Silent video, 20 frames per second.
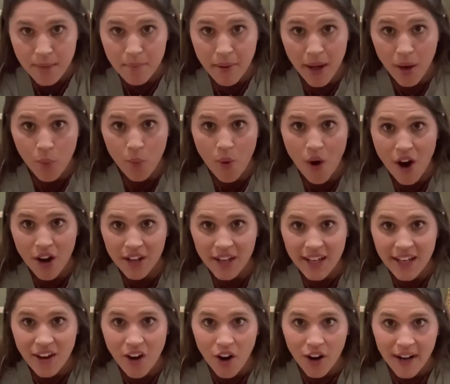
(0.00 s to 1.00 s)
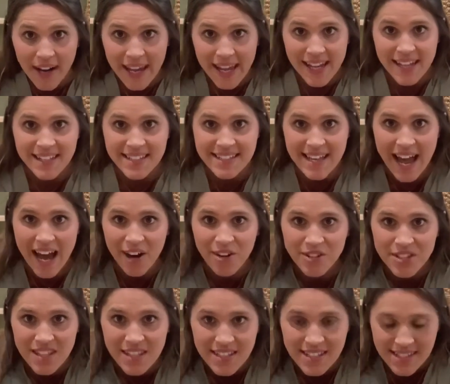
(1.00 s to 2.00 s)
by walking our hands
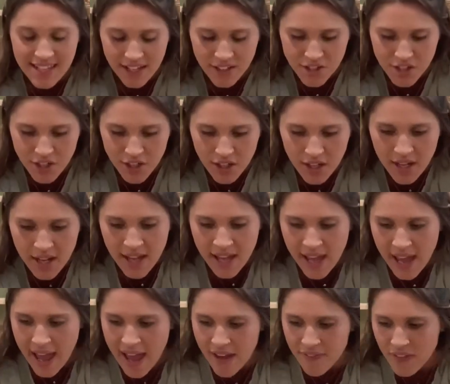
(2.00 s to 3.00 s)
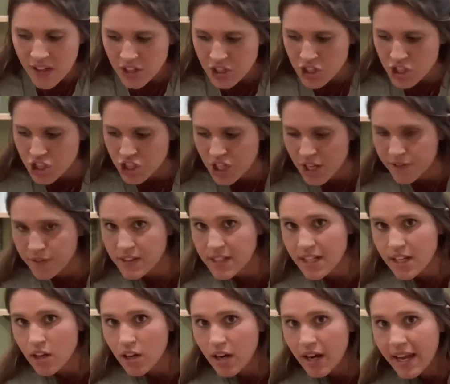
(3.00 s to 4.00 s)
out to the center and then
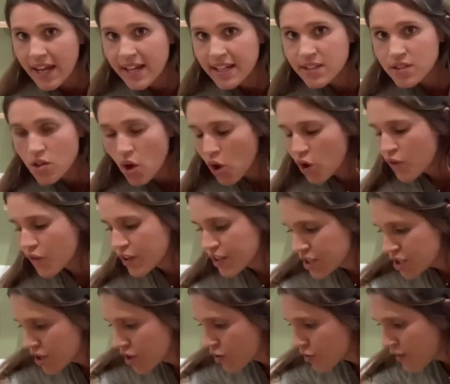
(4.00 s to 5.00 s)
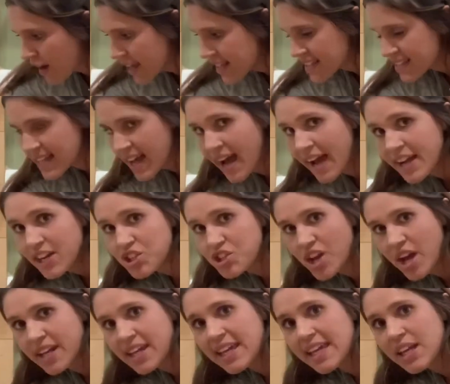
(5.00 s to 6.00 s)
shifting our hands over to the right side,
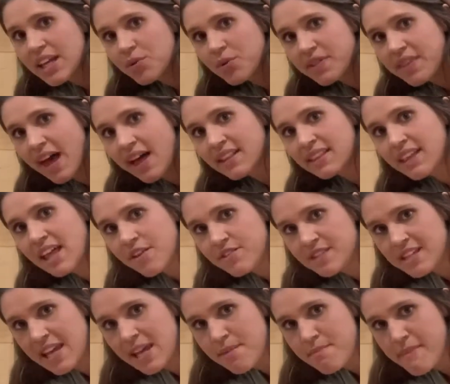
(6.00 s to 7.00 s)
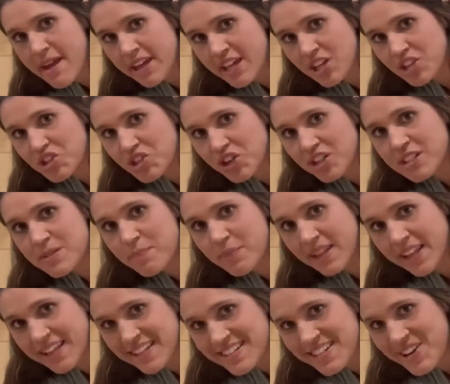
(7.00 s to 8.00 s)
checking in with that left hip, making sure it's
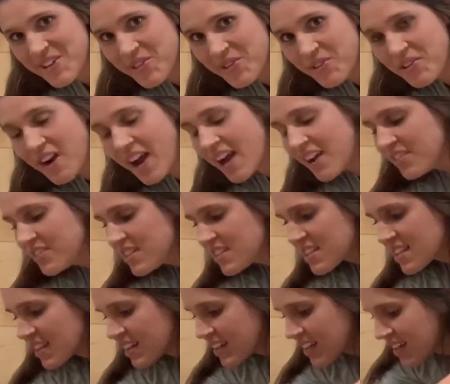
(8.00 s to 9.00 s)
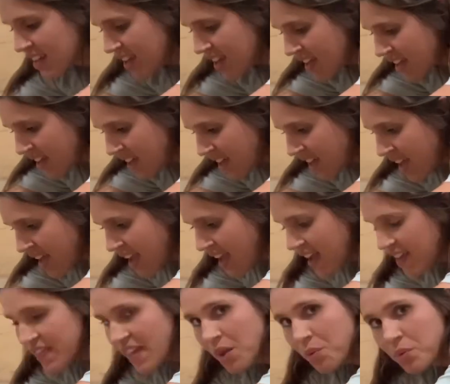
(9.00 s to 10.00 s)
planted on the ground.
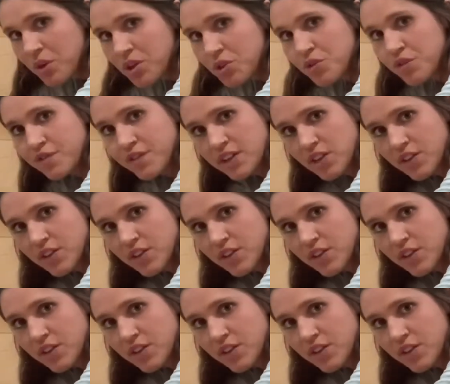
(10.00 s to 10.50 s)
And then when you feel